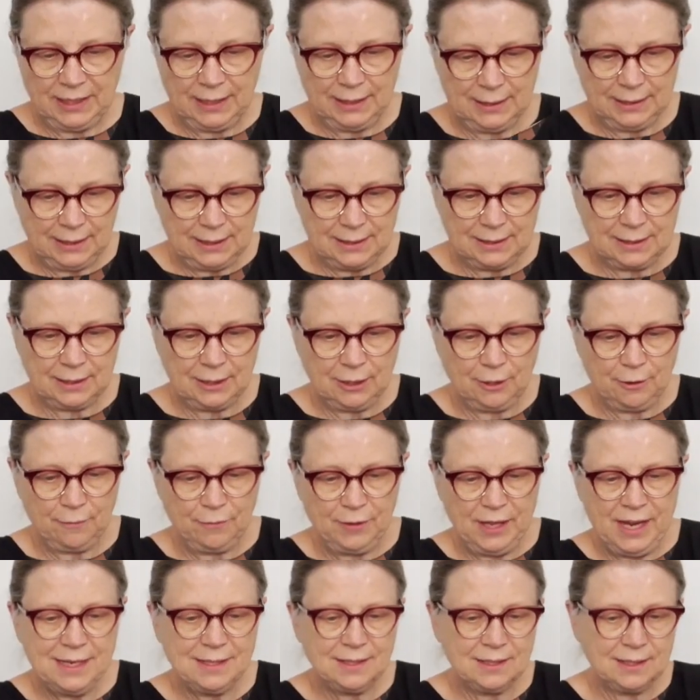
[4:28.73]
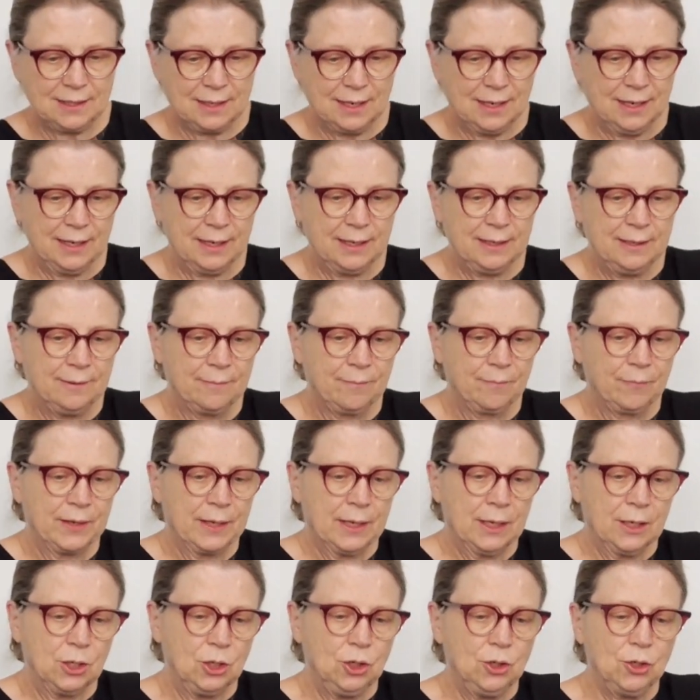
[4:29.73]
that takes care of that side.
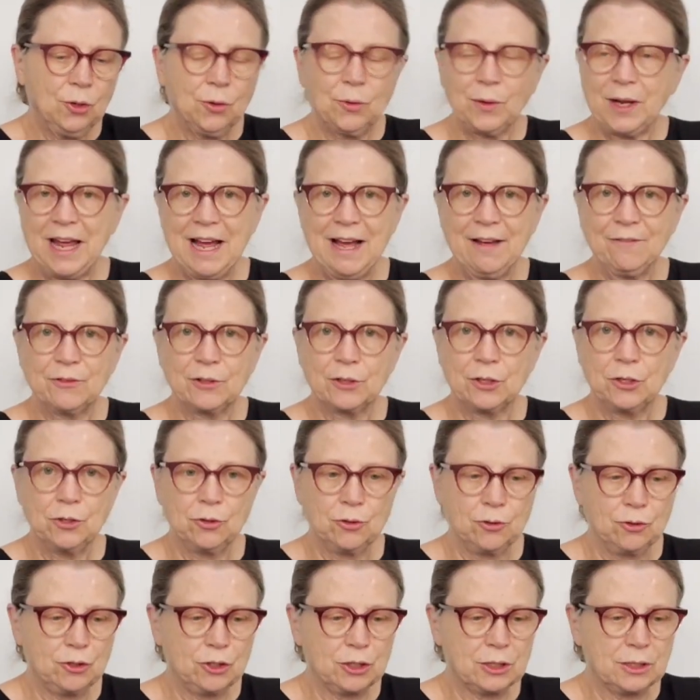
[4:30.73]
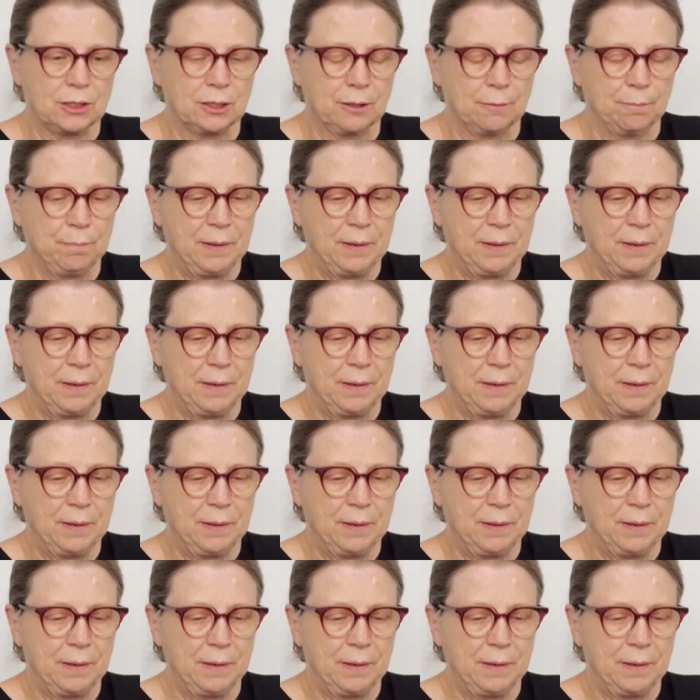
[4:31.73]
You don't have to use the